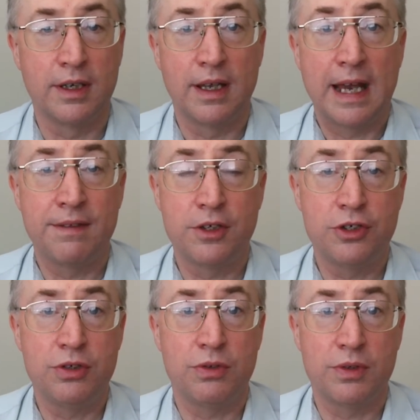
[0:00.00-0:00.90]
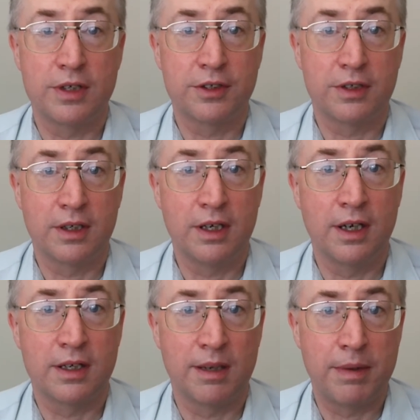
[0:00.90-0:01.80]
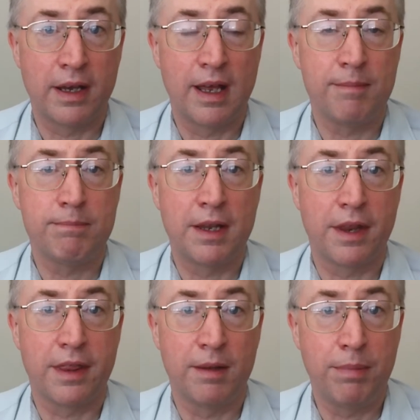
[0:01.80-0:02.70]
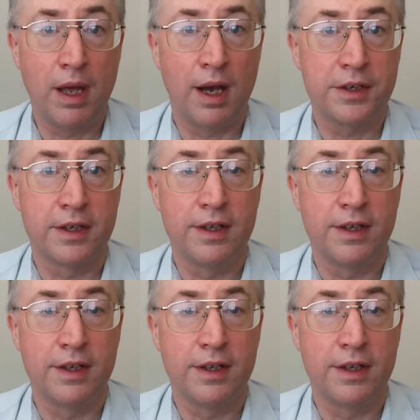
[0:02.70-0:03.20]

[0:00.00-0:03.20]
and the two just occurred about a month apart,